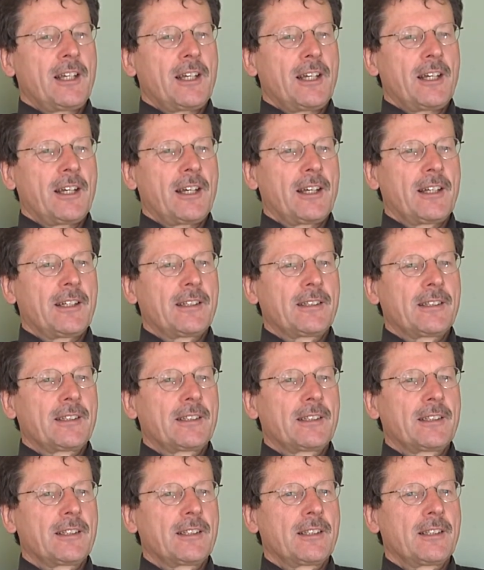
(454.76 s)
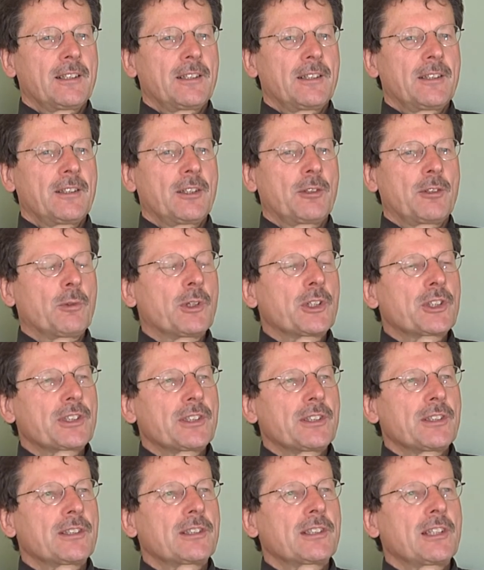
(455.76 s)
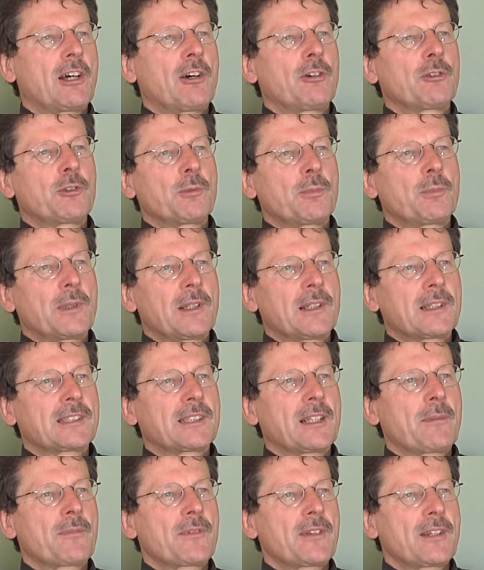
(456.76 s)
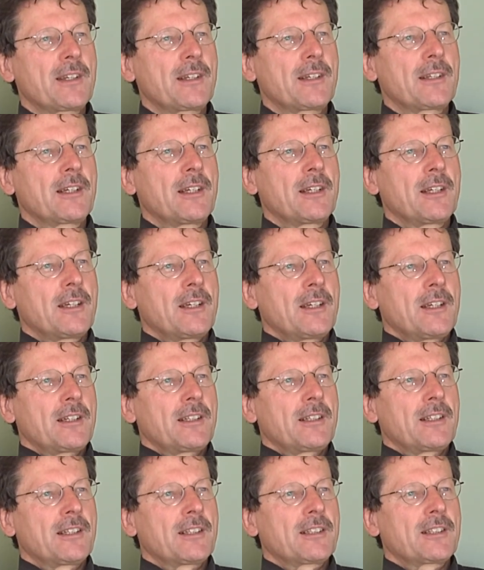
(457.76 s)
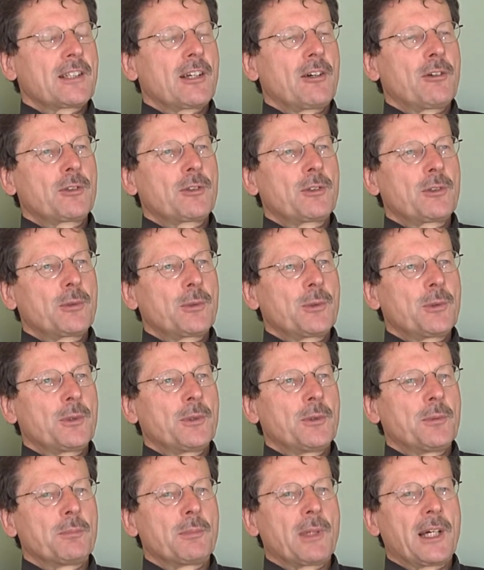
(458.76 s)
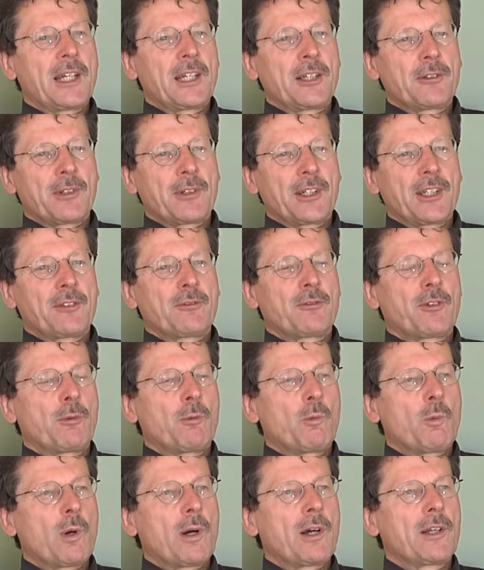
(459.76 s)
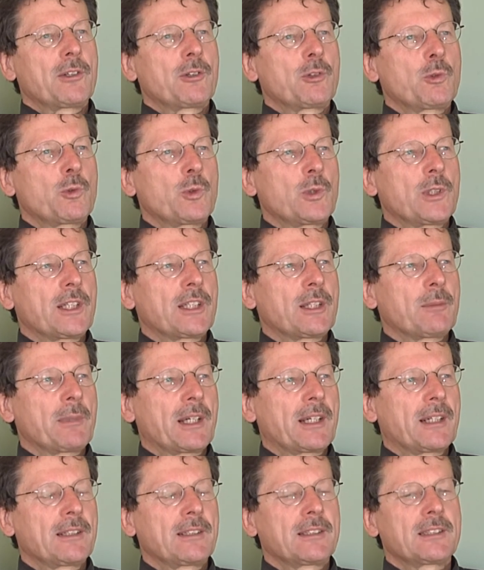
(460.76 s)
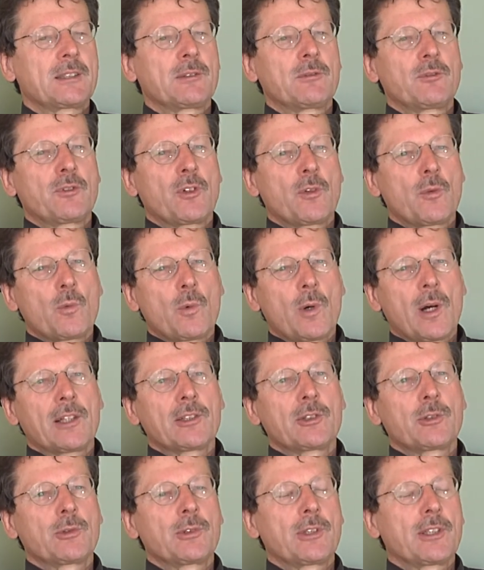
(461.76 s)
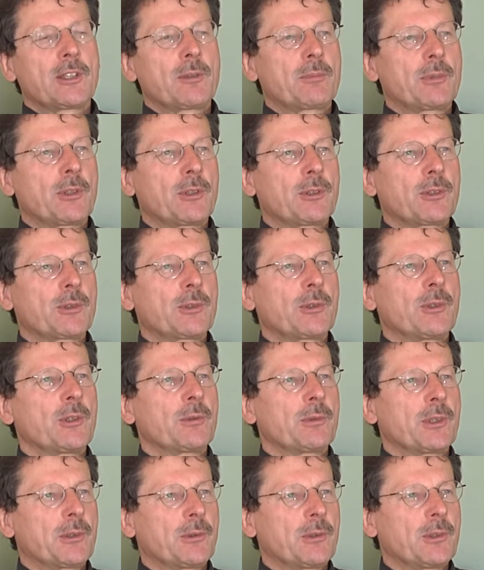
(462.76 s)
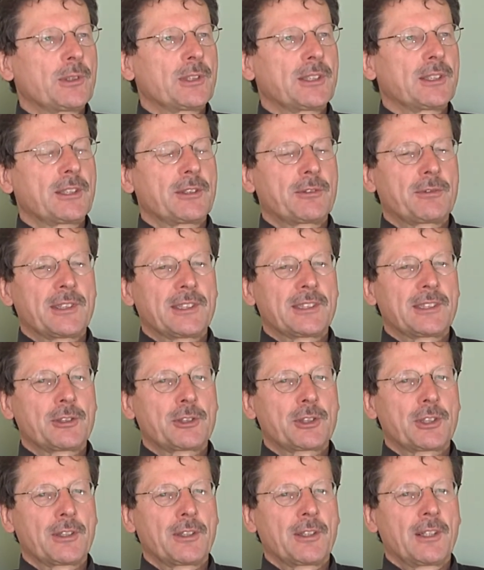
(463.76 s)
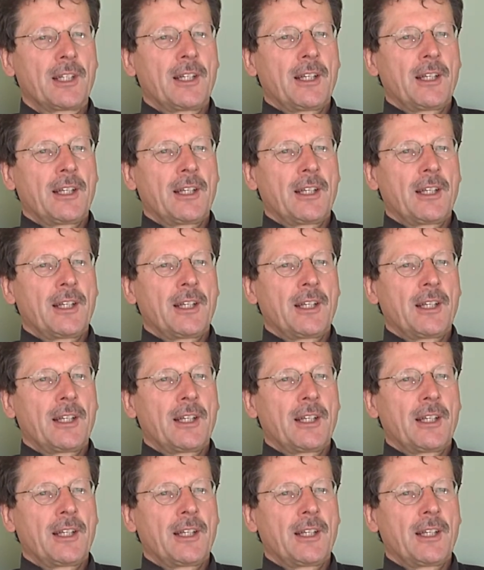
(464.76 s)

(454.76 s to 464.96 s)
And the question is how to build something, yes, how to migrate from one to another mechanism, from one to another protocol. We call it the transition.